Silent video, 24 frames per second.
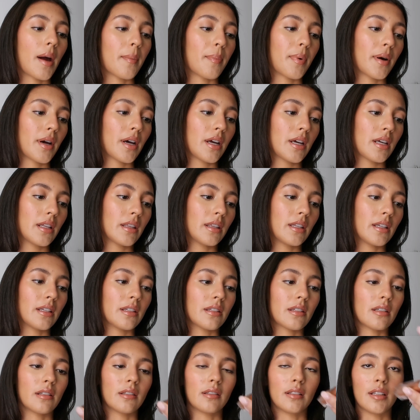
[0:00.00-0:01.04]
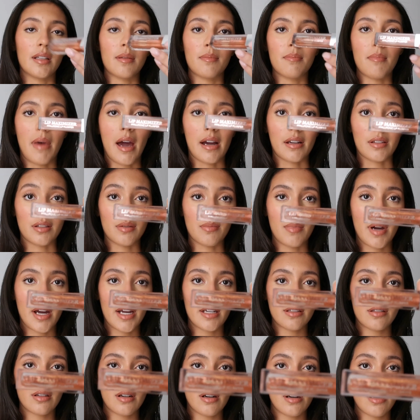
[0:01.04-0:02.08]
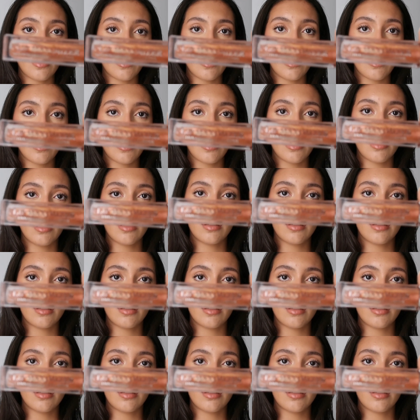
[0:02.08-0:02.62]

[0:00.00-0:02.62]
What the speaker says: I put this lip maximizer